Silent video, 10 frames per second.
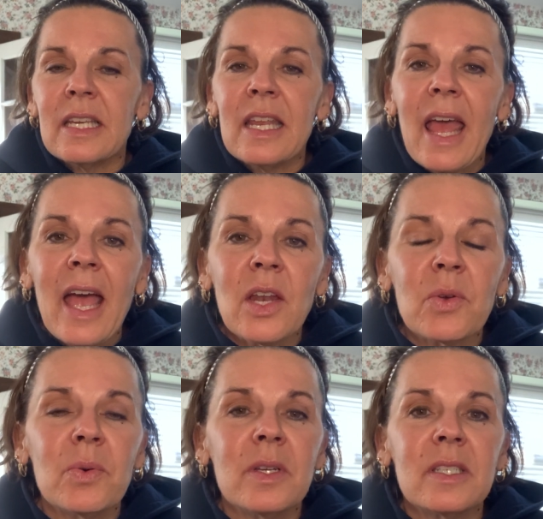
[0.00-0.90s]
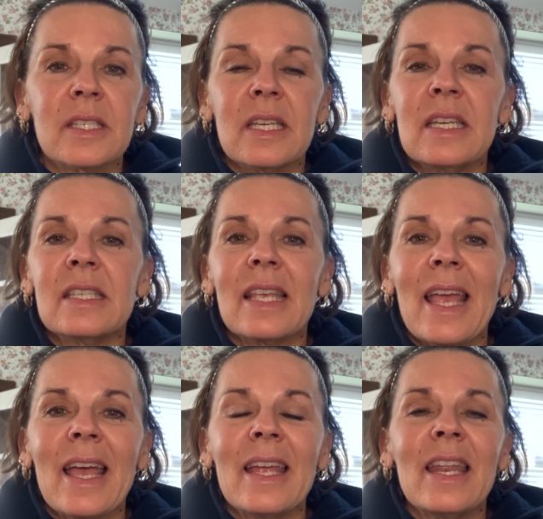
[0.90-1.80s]
and inadequacies,
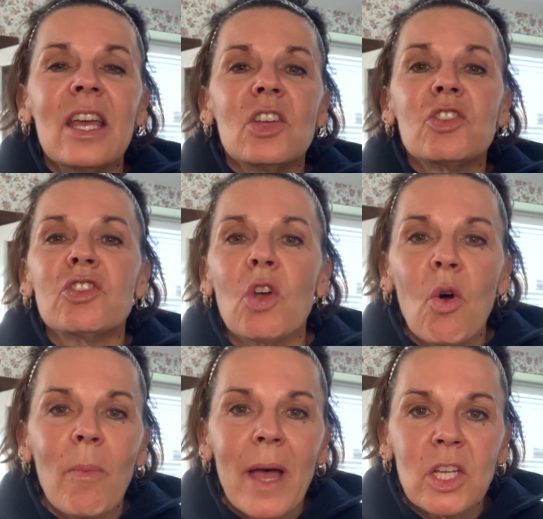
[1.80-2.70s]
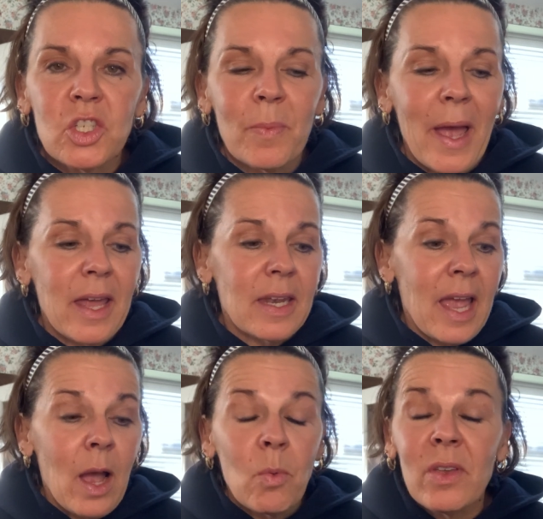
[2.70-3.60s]
and so much about
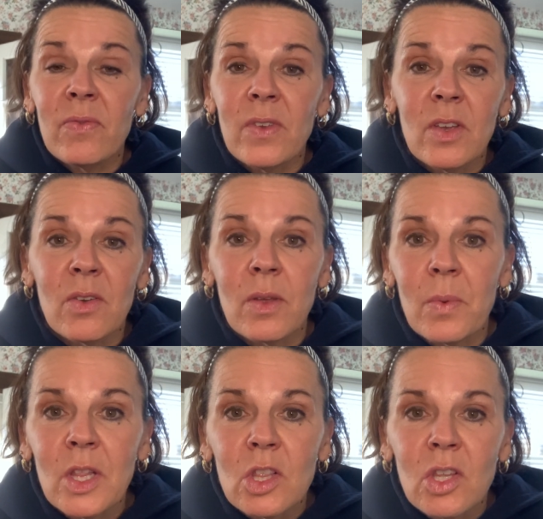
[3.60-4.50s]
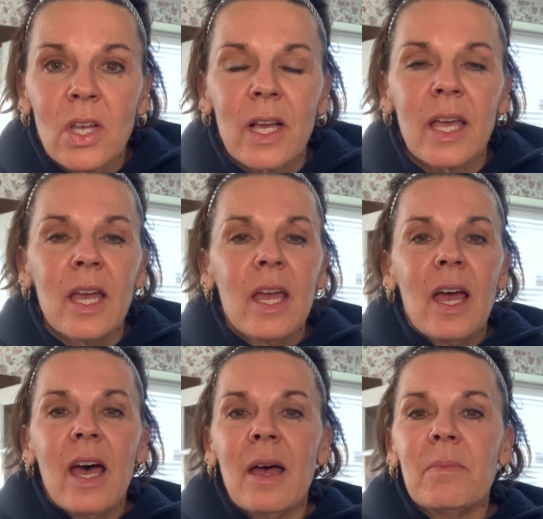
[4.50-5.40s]
how we feel that we look,
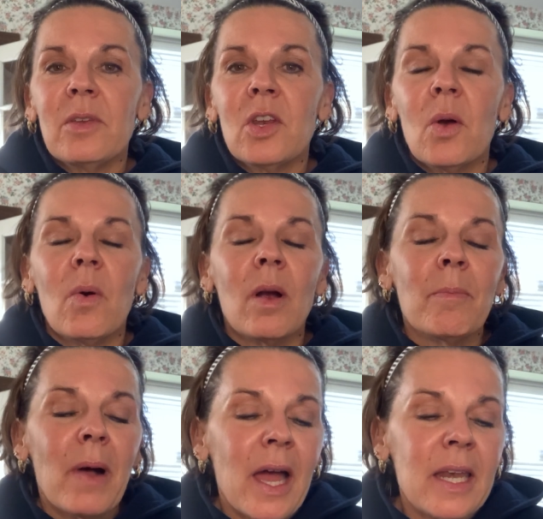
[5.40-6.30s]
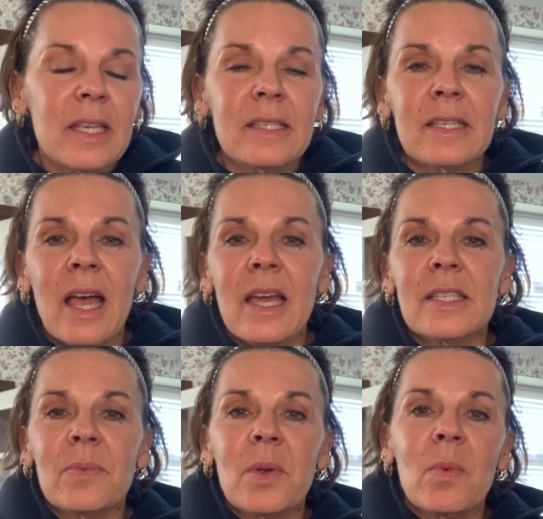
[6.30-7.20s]
um, you know, our body size,
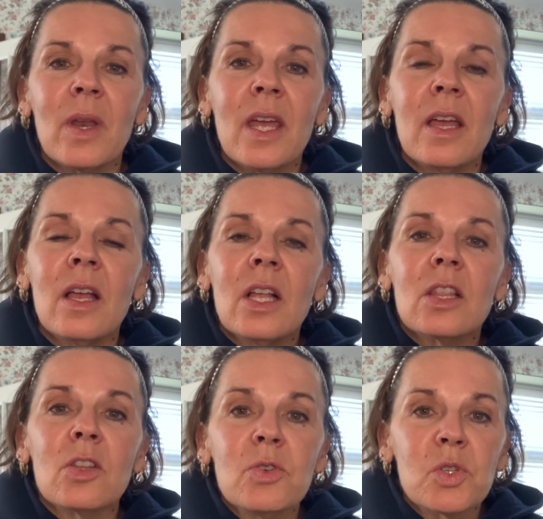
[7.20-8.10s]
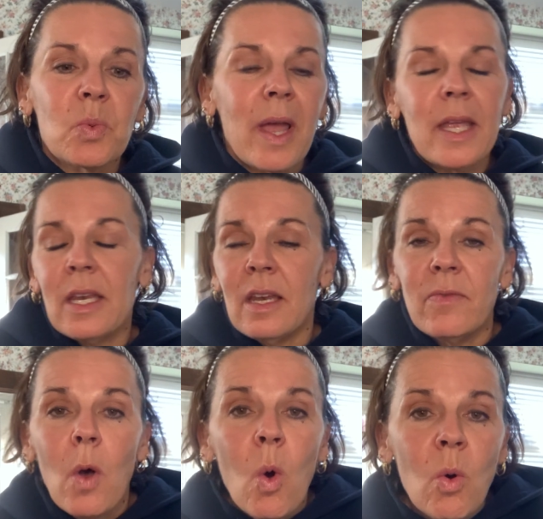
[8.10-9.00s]
and we want to lose weight. And if
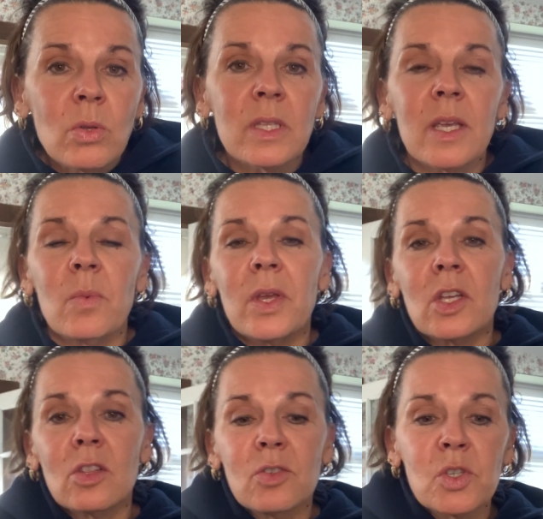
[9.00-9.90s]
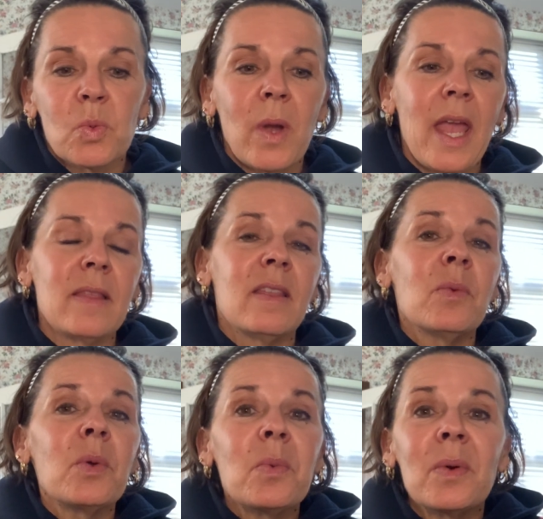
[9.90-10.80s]
only we could lose weight,
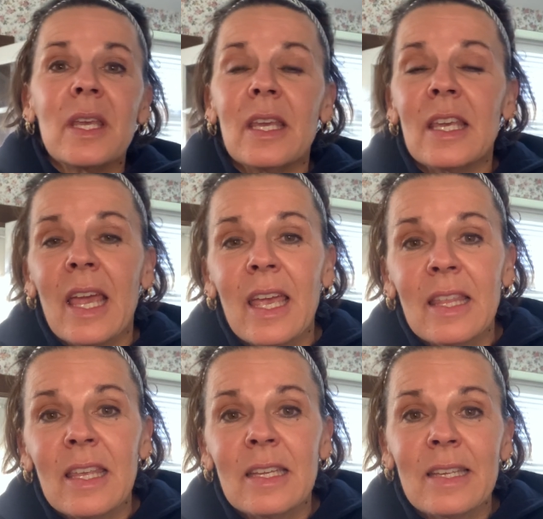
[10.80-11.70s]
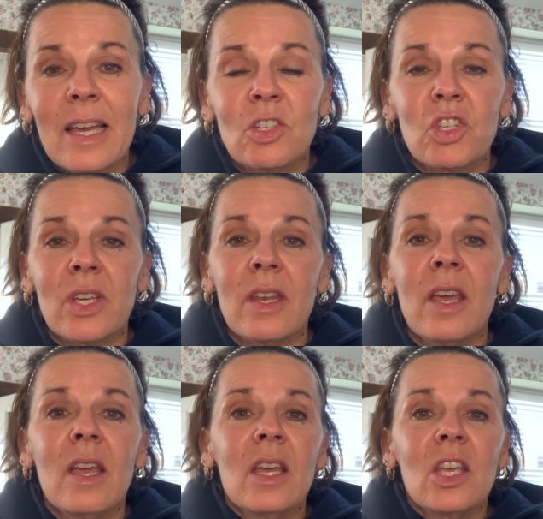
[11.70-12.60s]
then we would gain the attention,
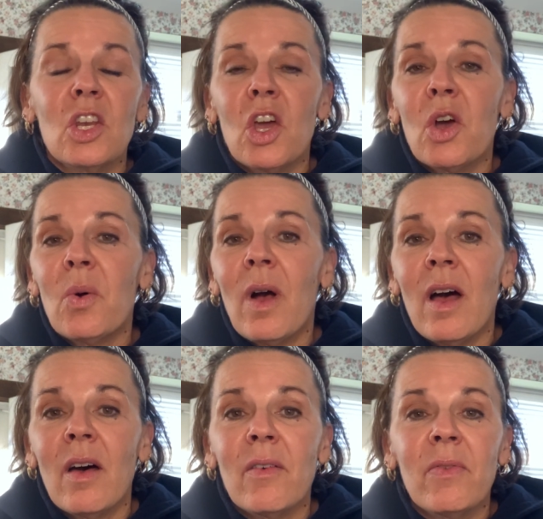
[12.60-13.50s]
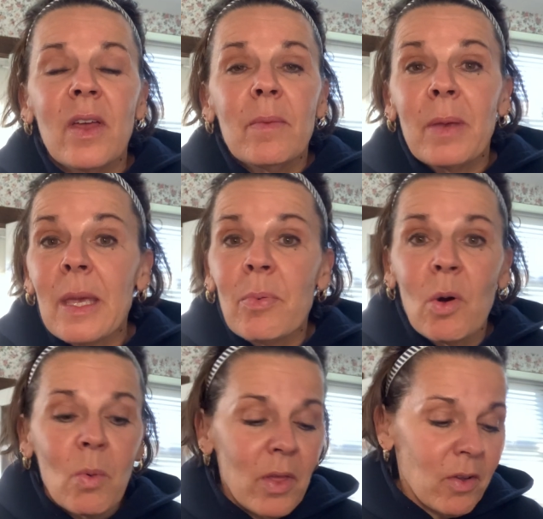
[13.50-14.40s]
you know, of
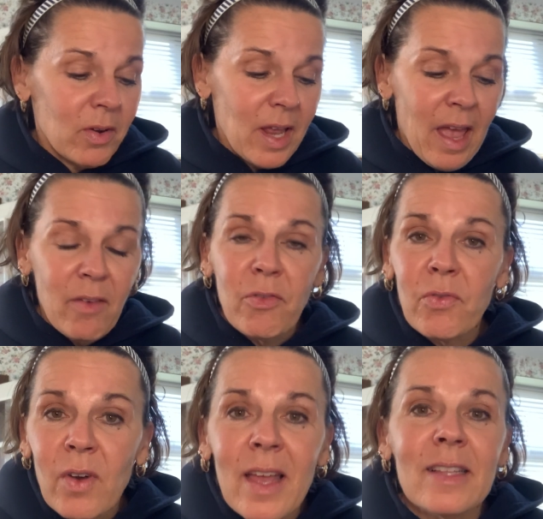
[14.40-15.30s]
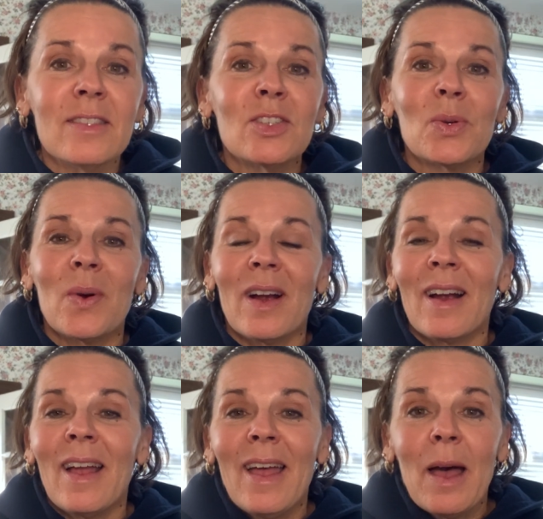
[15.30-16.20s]
people, whether to have friends
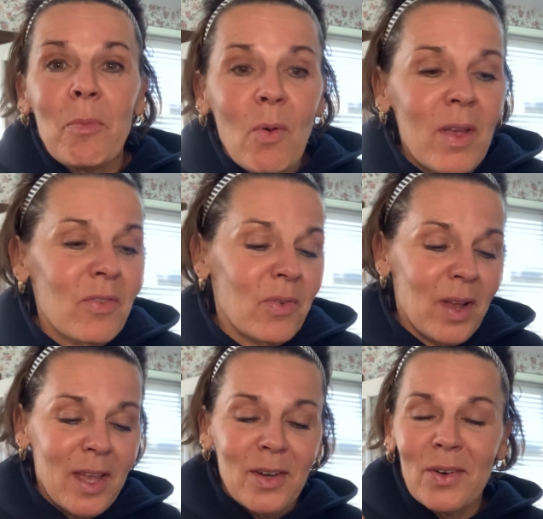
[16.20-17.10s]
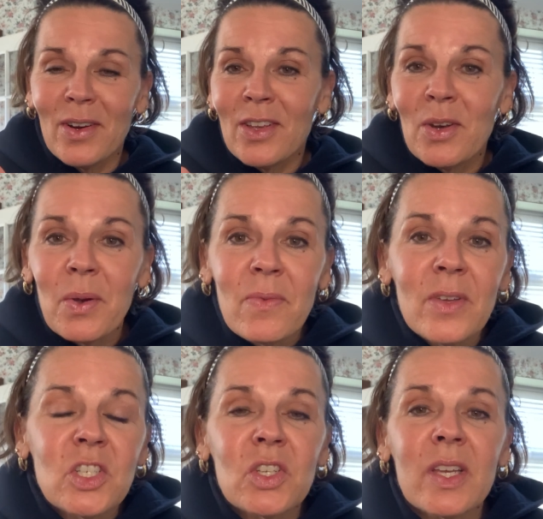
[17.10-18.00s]
or a boyfriend or, you know,
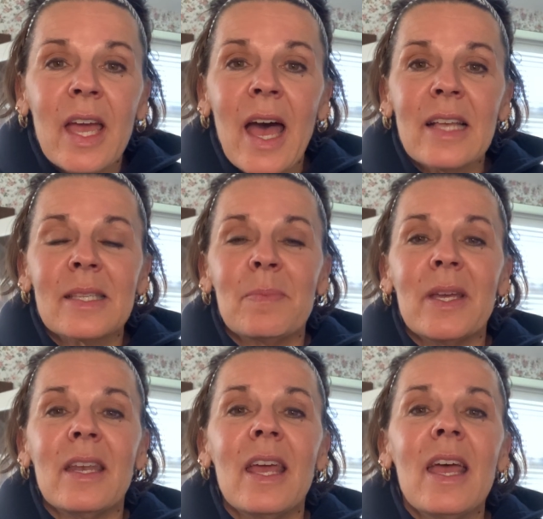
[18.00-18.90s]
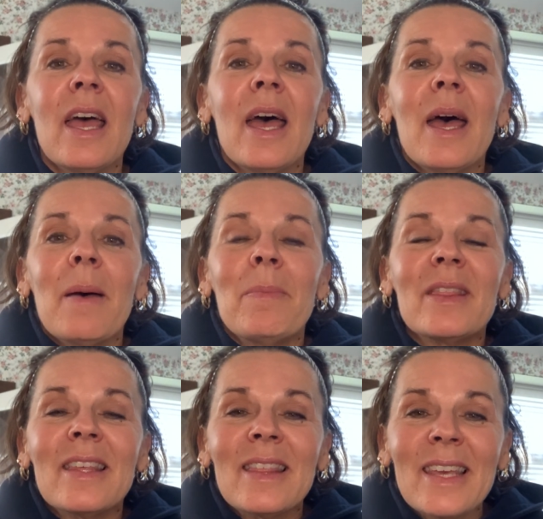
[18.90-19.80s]
eventually a husband. But
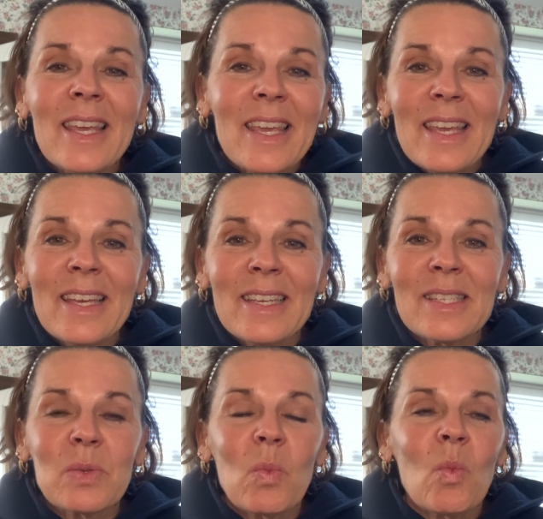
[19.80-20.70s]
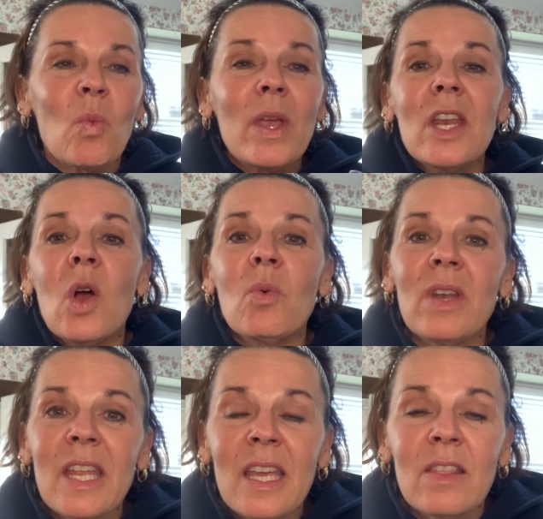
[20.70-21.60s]
the thing is, we don't
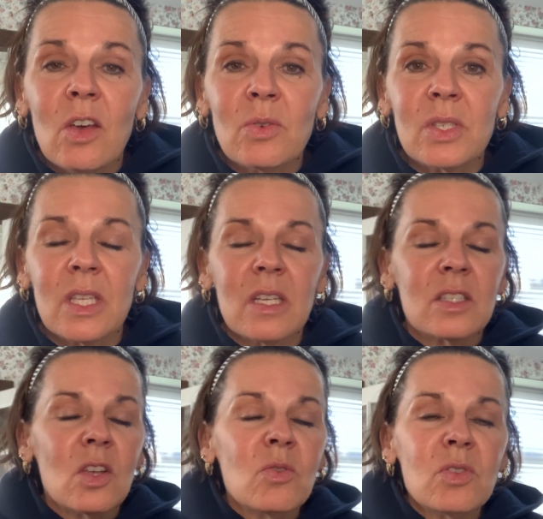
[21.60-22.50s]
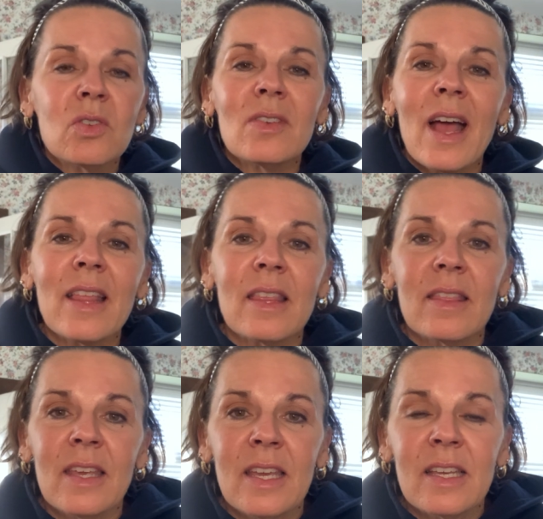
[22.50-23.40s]
need those things. Those are not the
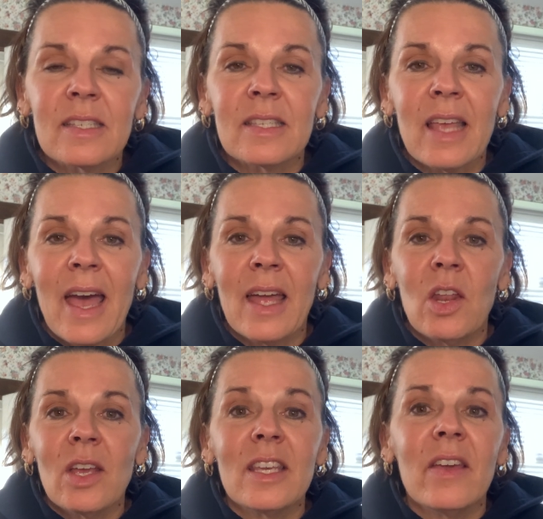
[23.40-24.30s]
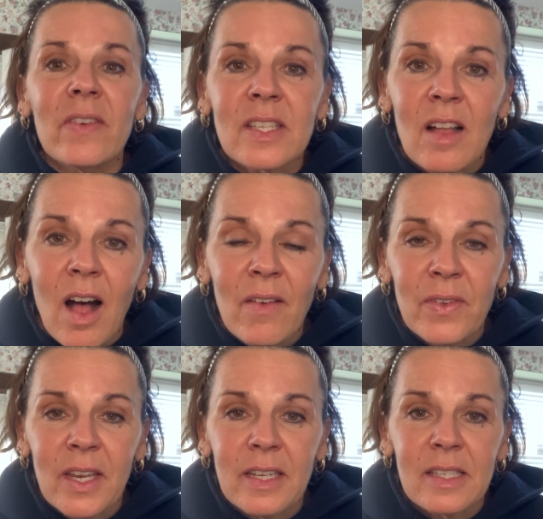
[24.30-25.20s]
things that give us
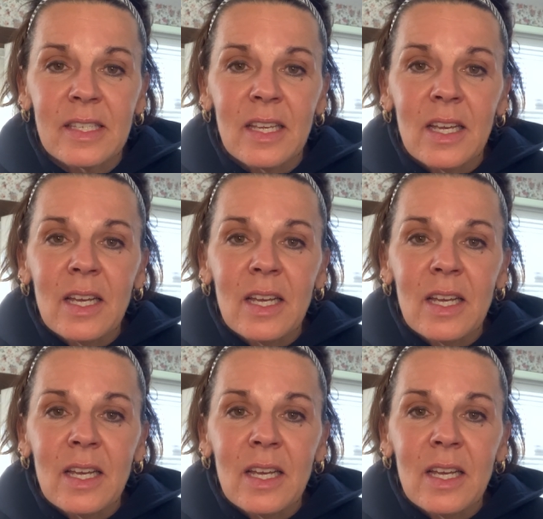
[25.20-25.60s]
confidence.